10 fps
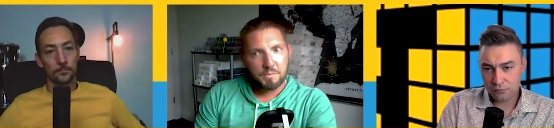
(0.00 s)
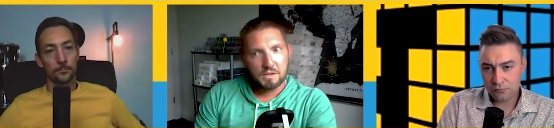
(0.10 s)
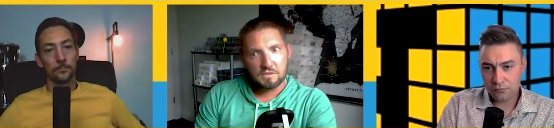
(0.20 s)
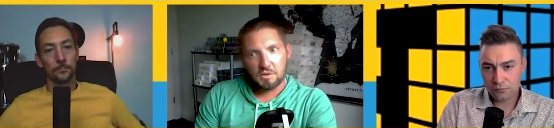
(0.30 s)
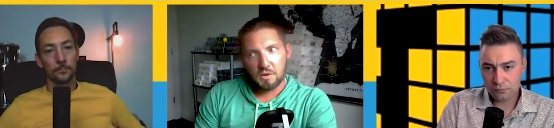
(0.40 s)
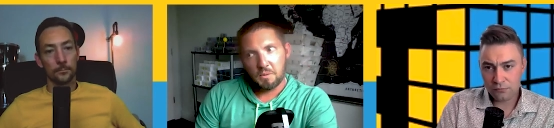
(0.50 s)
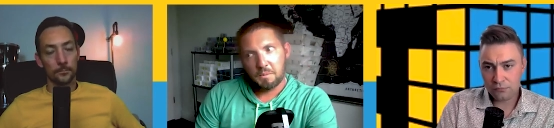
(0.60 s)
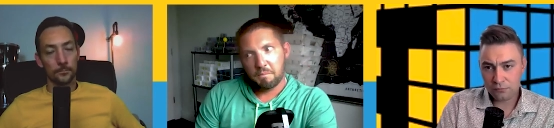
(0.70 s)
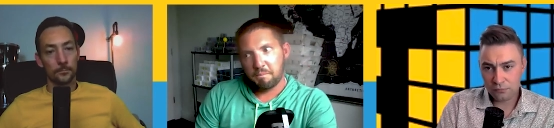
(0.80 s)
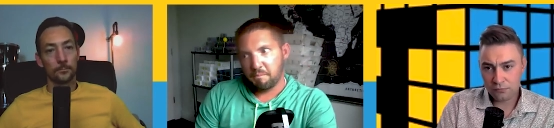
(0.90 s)

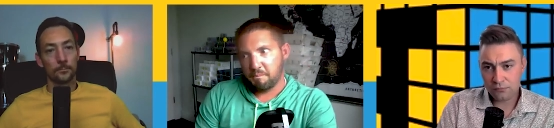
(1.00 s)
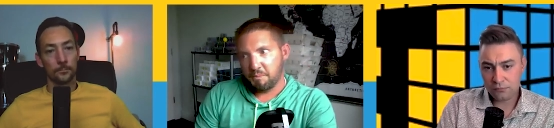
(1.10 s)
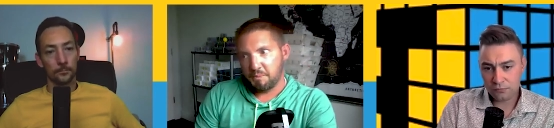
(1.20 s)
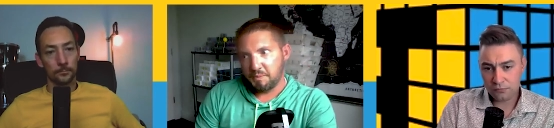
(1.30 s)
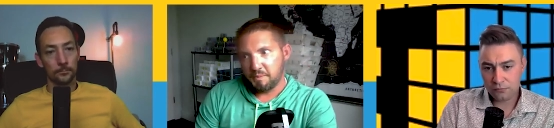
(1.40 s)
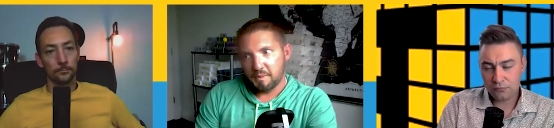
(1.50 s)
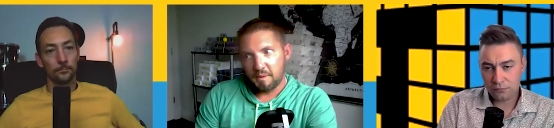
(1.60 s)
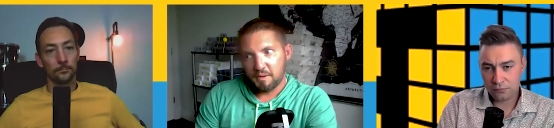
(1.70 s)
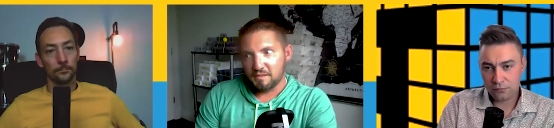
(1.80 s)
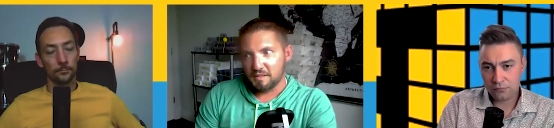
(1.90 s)
Speaker 1: So my
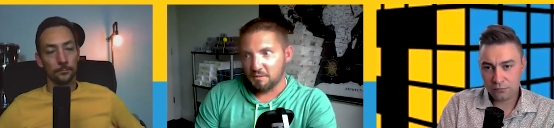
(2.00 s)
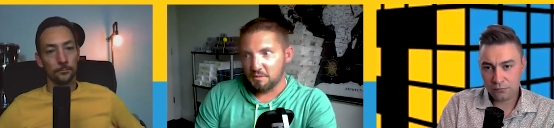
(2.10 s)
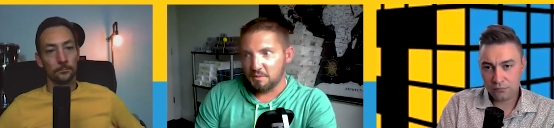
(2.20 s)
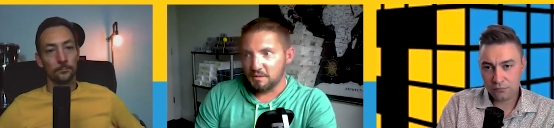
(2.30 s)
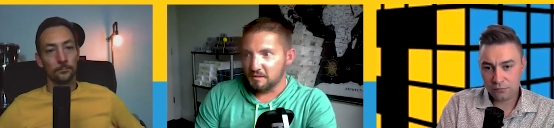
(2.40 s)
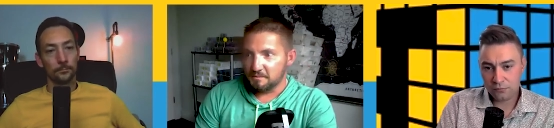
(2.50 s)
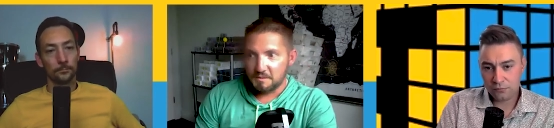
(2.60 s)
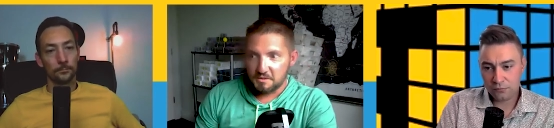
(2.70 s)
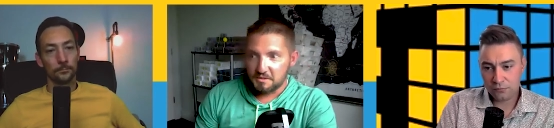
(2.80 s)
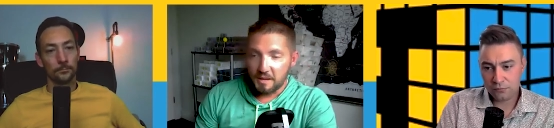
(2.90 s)
biggest thing would be
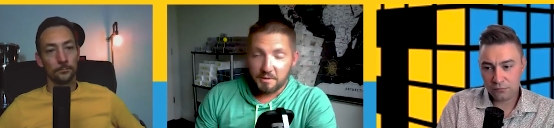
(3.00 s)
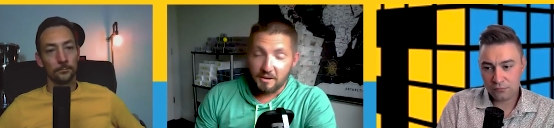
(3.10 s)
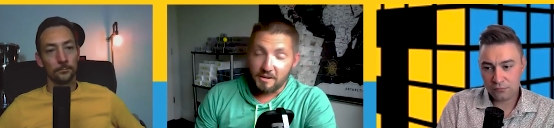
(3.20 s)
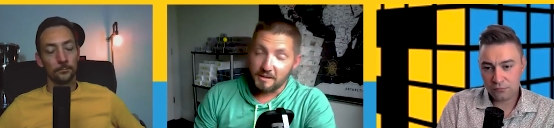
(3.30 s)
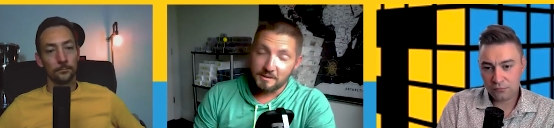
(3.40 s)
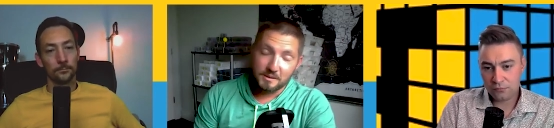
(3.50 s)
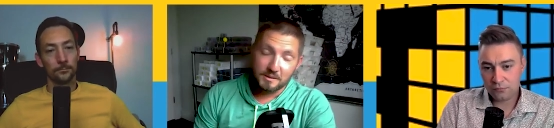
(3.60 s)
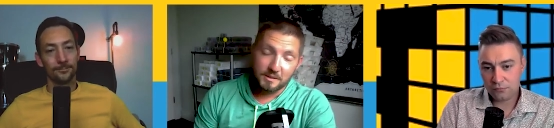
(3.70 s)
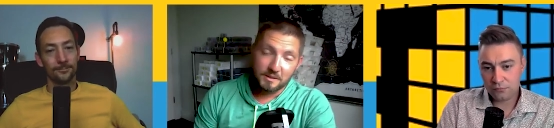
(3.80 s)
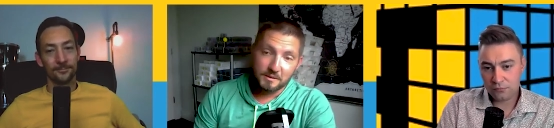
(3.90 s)
stop caring.
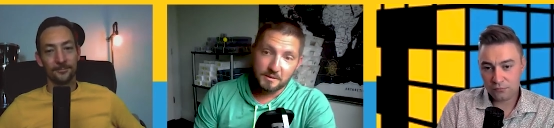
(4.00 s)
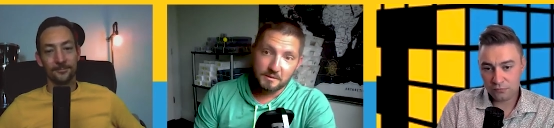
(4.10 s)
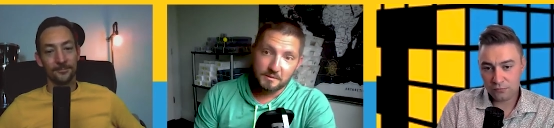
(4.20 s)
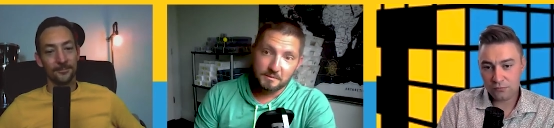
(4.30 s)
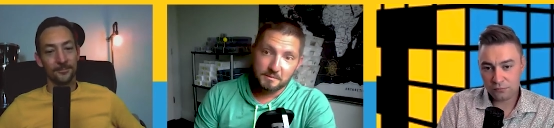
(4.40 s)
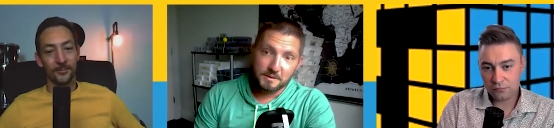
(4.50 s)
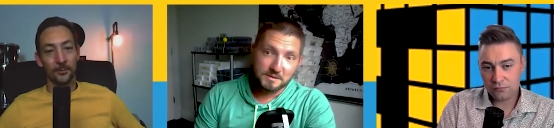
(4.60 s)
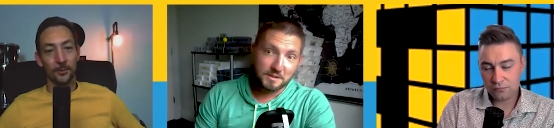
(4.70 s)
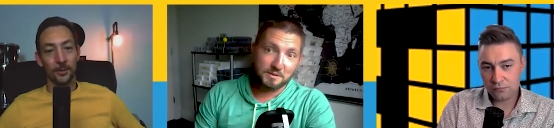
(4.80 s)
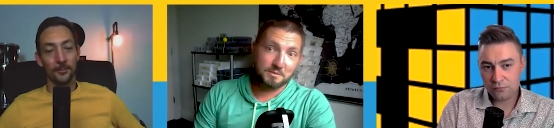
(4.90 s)
It
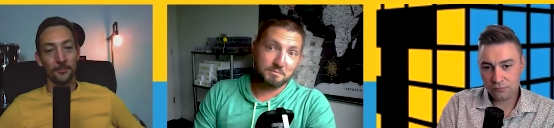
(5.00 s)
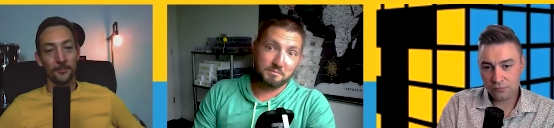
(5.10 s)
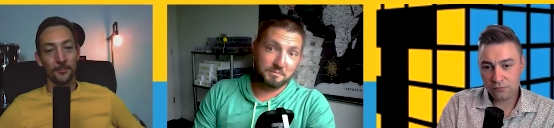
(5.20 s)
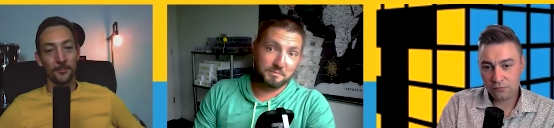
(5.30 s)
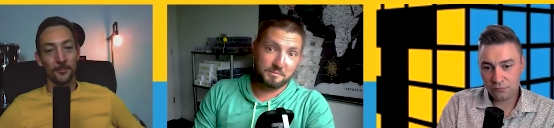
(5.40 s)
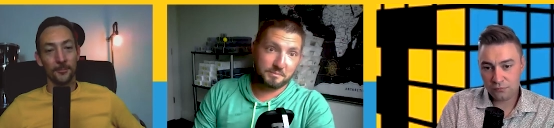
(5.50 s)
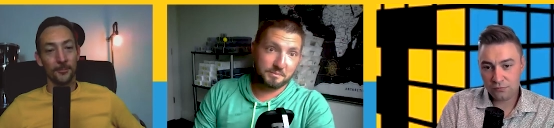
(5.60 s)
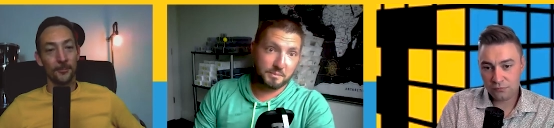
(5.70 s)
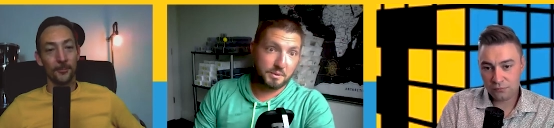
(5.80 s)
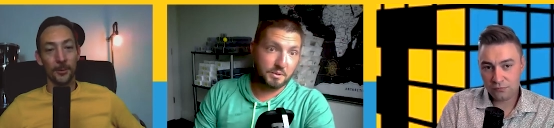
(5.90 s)
sounds
Speaker 2: what a
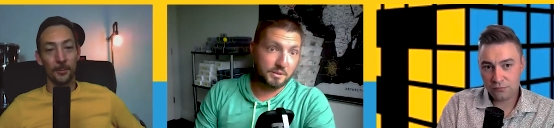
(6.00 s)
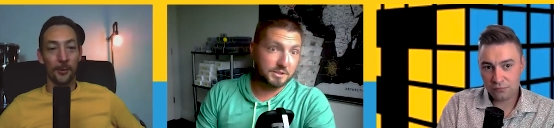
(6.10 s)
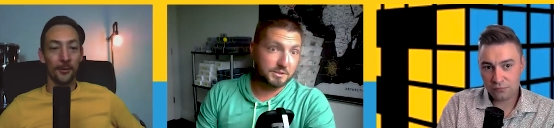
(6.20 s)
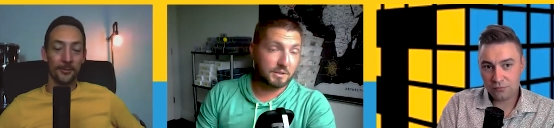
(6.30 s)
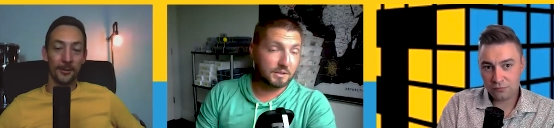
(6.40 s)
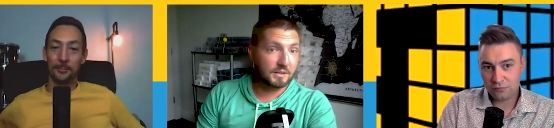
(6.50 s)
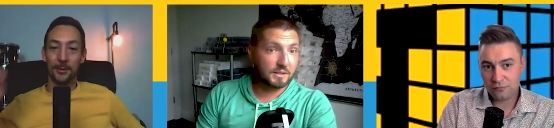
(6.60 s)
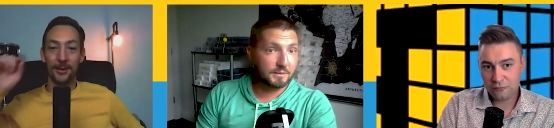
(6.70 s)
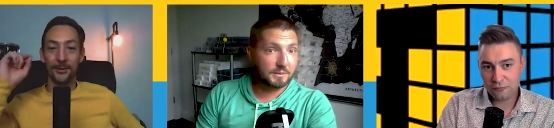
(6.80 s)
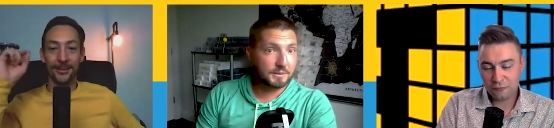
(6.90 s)
Speaker 1: prudish,
Speaker 2: what a
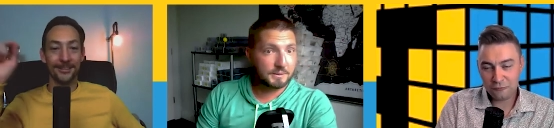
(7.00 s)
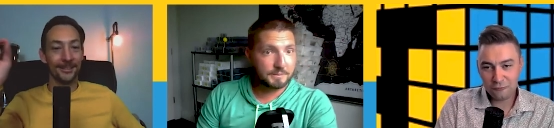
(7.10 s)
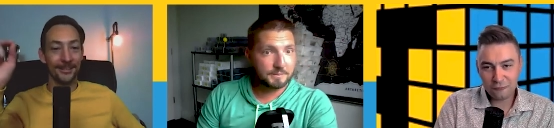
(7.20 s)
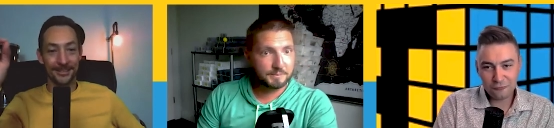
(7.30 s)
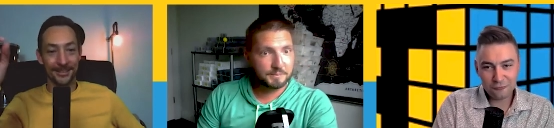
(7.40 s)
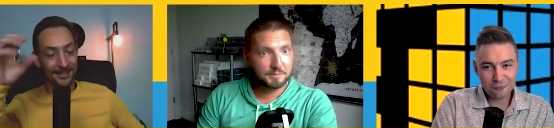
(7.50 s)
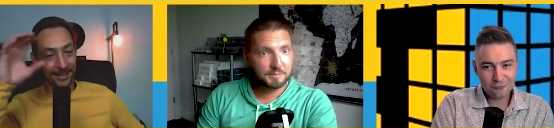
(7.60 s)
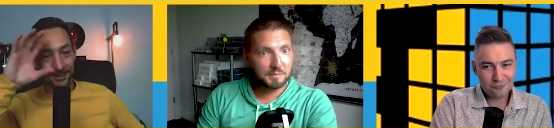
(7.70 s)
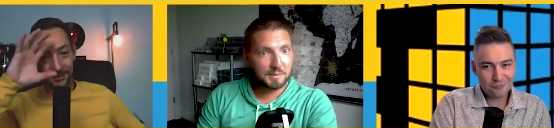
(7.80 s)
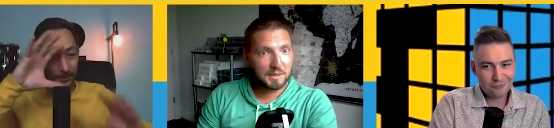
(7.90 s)
perfect period to this
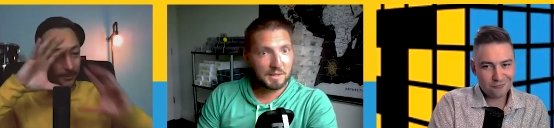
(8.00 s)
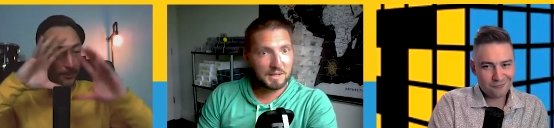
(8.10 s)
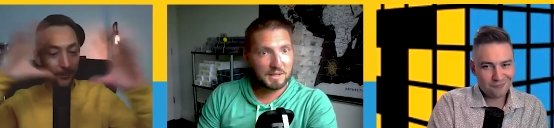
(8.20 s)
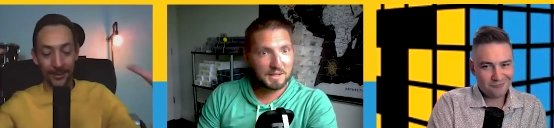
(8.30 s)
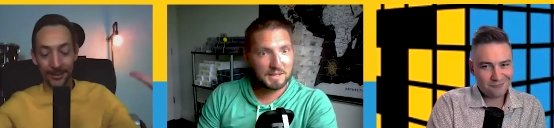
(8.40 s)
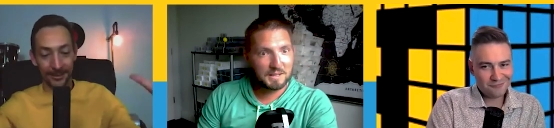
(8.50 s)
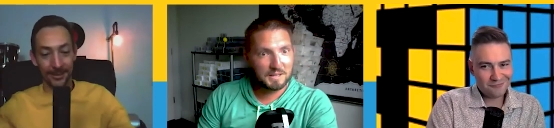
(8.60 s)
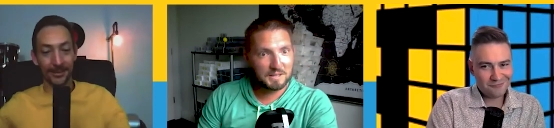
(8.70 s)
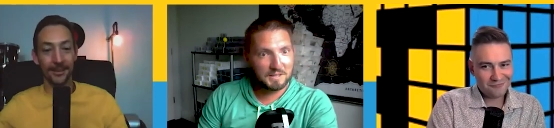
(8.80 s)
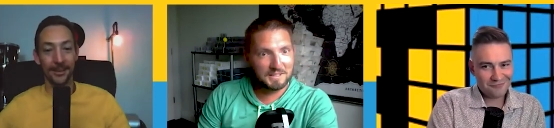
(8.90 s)
entire whole
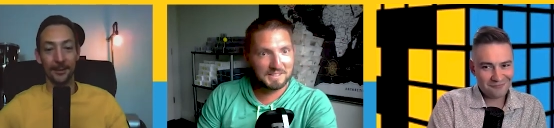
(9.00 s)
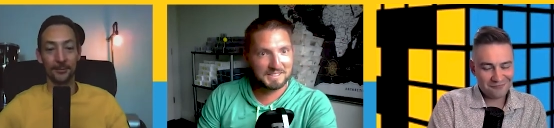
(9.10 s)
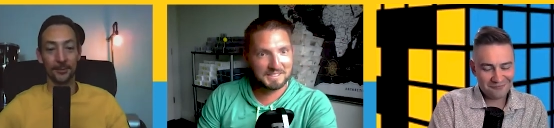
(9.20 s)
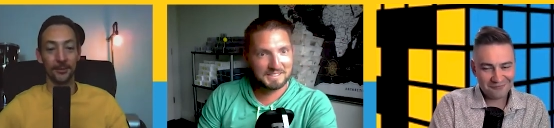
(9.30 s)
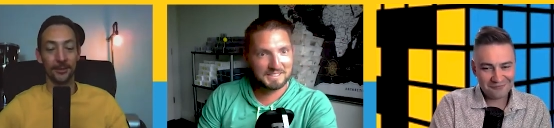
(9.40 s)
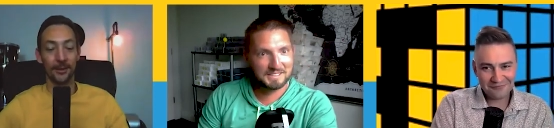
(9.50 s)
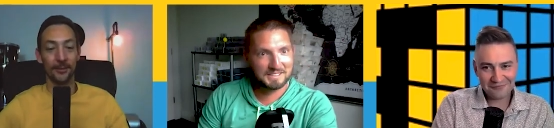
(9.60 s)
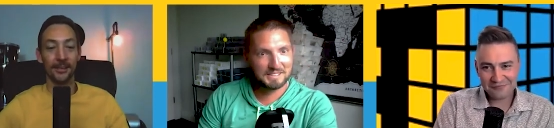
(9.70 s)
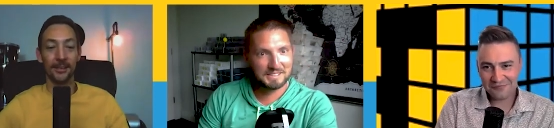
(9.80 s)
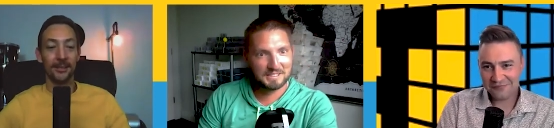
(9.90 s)
thing. I, I absolutely
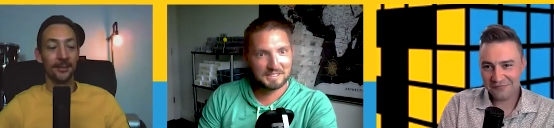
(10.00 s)
love it.